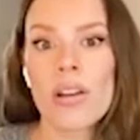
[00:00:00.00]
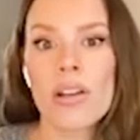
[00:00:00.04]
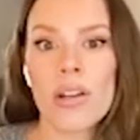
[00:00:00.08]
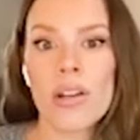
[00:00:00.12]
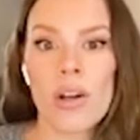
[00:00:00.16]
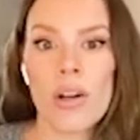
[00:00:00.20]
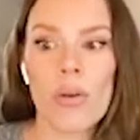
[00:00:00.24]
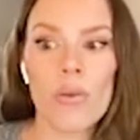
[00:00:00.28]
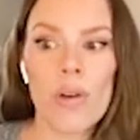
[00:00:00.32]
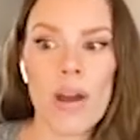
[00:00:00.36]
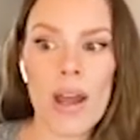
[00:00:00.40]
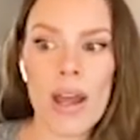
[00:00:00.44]
you
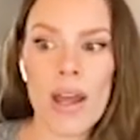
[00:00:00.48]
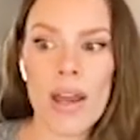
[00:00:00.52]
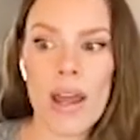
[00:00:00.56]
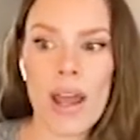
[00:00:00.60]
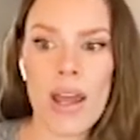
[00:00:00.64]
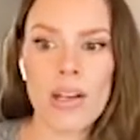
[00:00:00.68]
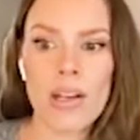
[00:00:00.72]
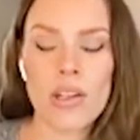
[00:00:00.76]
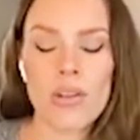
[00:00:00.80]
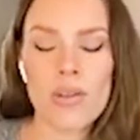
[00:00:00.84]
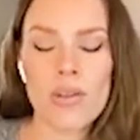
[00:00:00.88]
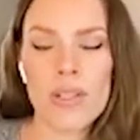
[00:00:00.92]
know and,
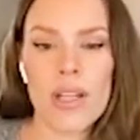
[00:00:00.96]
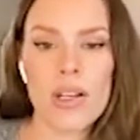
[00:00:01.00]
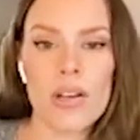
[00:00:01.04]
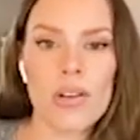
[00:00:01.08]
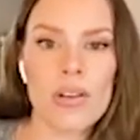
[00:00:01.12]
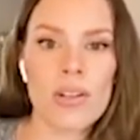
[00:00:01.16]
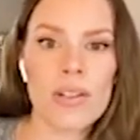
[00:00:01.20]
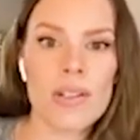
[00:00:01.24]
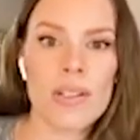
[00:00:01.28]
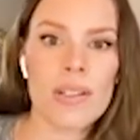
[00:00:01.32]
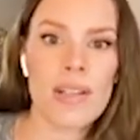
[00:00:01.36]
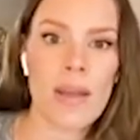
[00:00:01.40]
and, you said
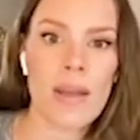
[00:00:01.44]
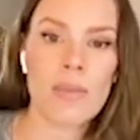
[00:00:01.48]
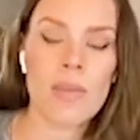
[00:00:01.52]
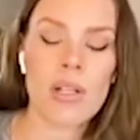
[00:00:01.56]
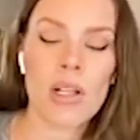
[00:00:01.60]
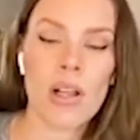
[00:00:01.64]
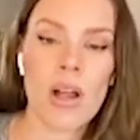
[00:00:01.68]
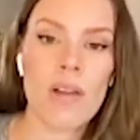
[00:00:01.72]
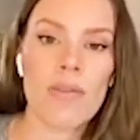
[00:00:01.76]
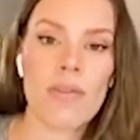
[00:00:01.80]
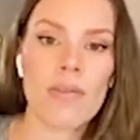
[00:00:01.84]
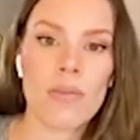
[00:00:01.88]
yours stems a
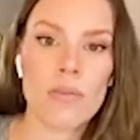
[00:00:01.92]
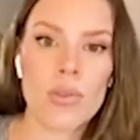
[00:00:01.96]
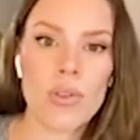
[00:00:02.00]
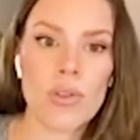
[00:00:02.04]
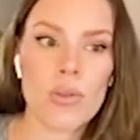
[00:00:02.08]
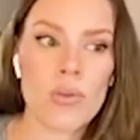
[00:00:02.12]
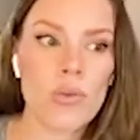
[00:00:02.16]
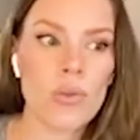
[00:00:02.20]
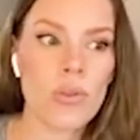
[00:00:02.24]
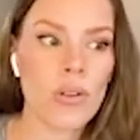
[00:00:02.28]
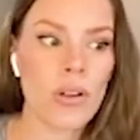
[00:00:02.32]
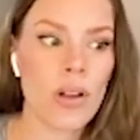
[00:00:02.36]
lot from
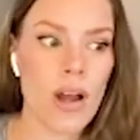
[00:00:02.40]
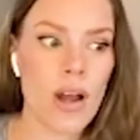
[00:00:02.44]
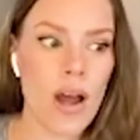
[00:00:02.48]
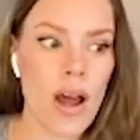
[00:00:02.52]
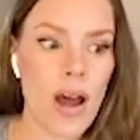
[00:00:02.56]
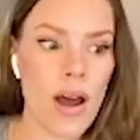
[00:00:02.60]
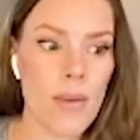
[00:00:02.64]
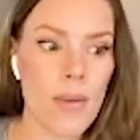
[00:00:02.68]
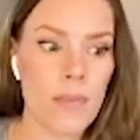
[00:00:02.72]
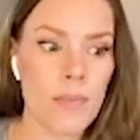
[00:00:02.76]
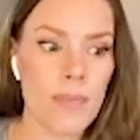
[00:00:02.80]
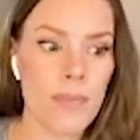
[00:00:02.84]
school
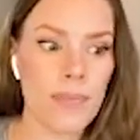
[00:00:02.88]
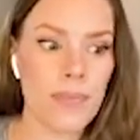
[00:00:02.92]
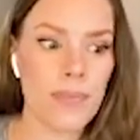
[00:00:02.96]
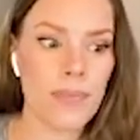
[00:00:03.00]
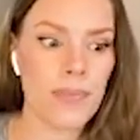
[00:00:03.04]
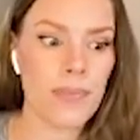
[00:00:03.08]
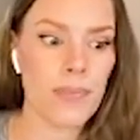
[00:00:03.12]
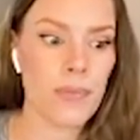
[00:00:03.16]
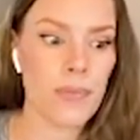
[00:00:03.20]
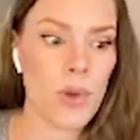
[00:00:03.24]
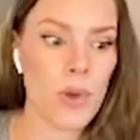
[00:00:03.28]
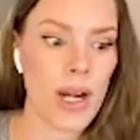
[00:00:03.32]
um,
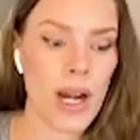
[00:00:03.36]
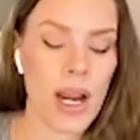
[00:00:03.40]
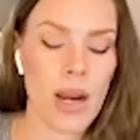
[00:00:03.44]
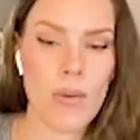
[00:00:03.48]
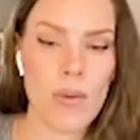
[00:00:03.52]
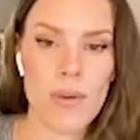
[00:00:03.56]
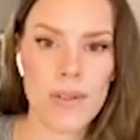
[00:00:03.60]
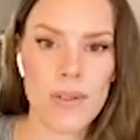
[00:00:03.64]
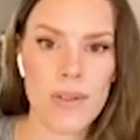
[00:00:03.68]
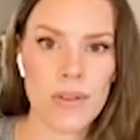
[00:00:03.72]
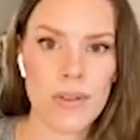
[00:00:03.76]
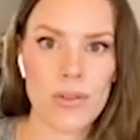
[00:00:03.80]
when i
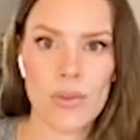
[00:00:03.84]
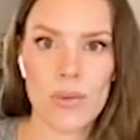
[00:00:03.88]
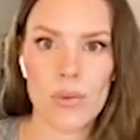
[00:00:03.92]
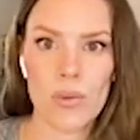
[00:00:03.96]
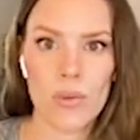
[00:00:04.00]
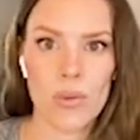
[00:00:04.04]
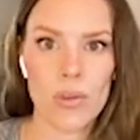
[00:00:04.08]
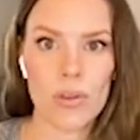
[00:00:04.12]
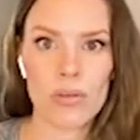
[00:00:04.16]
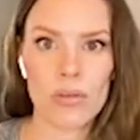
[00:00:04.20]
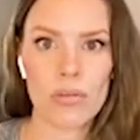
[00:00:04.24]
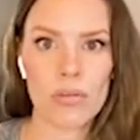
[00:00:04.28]
was in
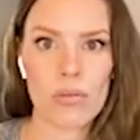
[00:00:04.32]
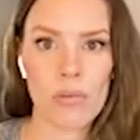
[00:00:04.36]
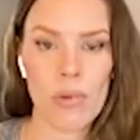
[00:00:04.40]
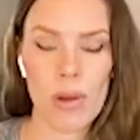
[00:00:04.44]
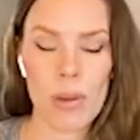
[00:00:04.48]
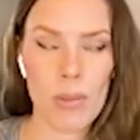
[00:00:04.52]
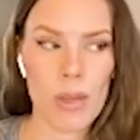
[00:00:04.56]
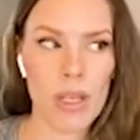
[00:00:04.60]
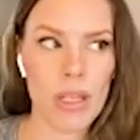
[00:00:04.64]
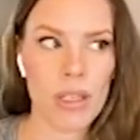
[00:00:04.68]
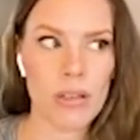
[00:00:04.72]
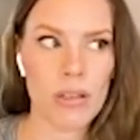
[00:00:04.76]
school
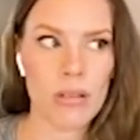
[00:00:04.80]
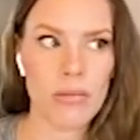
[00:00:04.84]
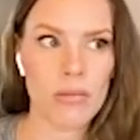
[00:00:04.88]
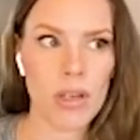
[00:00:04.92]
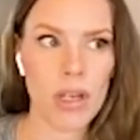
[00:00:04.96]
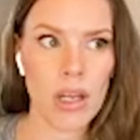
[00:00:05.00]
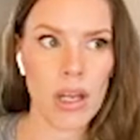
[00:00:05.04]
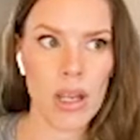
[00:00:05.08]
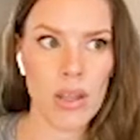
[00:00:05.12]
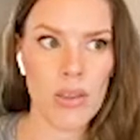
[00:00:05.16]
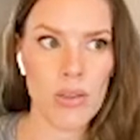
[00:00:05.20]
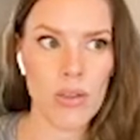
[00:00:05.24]

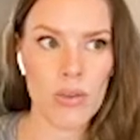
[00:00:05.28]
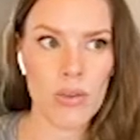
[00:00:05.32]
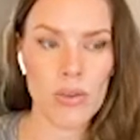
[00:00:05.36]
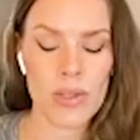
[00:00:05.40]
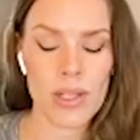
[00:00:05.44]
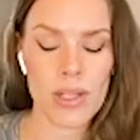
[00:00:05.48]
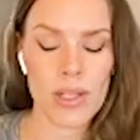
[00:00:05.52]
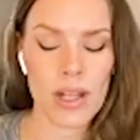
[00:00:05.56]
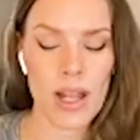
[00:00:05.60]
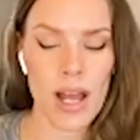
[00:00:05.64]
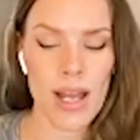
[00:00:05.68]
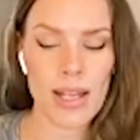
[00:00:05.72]
women in
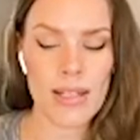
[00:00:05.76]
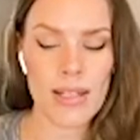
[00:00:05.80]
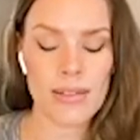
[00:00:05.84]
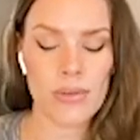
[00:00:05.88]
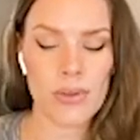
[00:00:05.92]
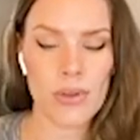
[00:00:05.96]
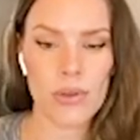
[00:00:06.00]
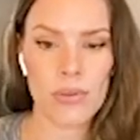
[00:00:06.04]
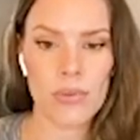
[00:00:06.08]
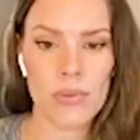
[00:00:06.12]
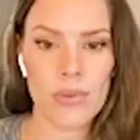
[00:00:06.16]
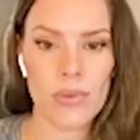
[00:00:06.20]
those
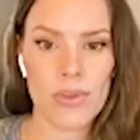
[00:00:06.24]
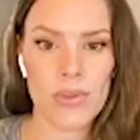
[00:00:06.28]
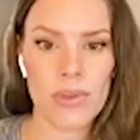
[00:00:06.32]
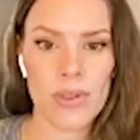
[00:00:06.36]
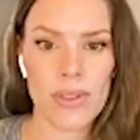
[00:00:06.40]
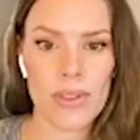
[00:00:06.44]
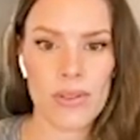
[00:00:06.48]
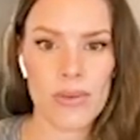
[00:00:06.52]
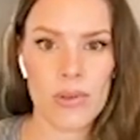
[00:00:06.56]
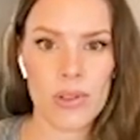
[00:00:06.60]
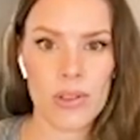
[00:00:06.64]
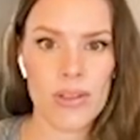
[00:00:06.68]
classrooms
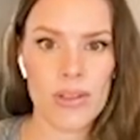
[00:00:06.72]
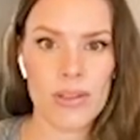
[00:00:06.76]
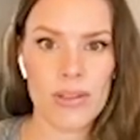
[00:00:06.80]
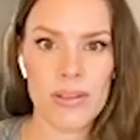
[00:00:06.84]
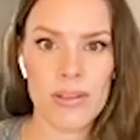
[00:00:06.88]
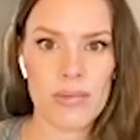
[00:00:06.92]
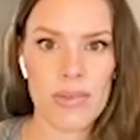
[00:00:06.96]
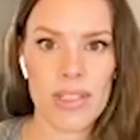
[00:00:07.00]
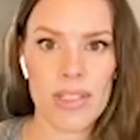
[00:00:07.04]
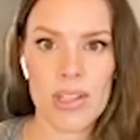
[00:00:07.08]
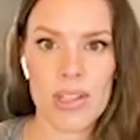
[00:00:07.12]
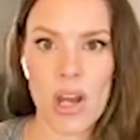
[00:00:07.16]

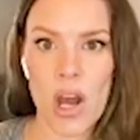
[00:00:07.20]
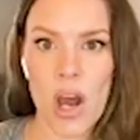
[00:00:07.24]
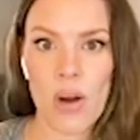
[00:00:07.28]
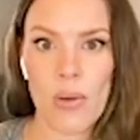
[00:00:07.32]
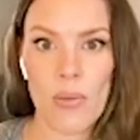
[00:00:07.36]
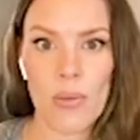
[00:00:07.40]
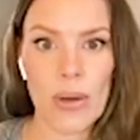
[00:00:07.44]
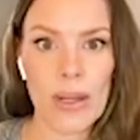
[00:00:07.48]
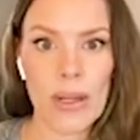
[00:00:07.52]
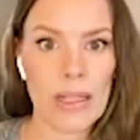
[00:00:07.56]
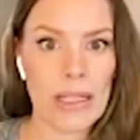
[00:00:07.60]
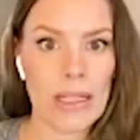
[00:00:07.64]
was, was
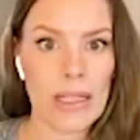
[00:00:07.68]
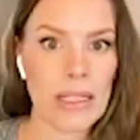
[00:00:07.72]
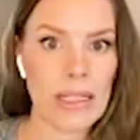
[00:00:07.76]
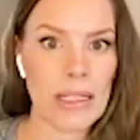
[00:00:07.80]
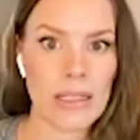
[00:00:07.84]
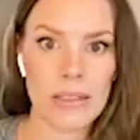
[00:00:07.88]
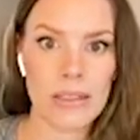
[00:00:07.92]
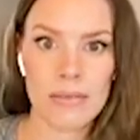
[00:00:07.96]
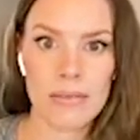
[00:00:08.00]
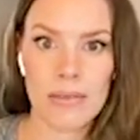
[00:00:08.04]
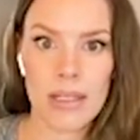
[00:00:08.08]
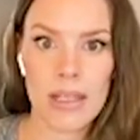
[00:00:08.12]
not
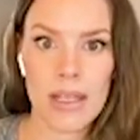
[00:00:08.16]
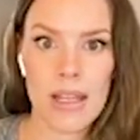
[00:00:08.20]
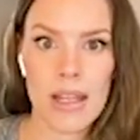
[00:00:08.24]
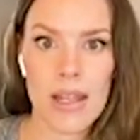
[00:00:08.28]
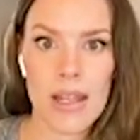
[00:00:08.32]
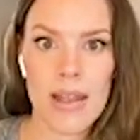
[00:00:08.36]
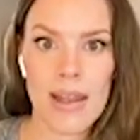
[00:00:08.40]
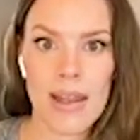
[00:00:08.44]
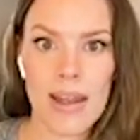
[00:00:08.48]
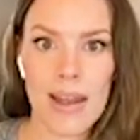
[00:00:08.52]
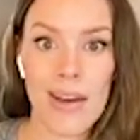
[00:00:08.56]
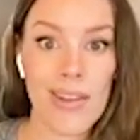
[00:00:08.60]
really
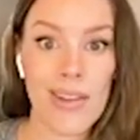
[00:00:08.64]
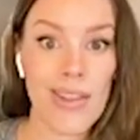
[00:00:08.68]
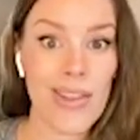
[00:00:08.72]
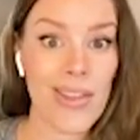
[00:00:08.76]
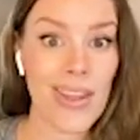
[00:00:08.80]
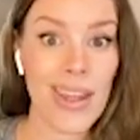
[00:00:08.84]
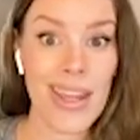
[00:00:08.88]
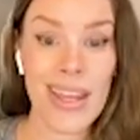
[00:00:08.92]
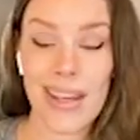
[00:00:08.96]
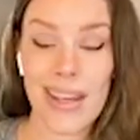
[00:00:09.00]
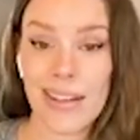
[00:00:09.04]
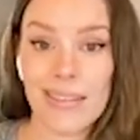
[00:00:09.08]
a
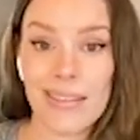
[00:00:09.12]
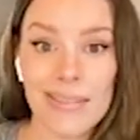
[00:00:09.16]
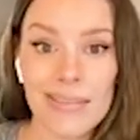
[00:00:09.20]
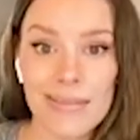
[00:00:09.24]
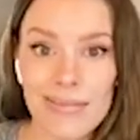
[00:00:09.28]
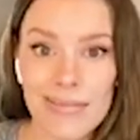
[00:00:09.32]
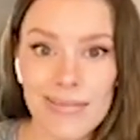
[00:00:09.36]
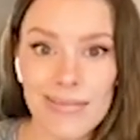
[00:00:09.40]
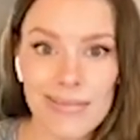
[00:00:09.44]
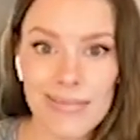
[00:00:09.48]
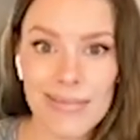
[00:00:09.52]
thing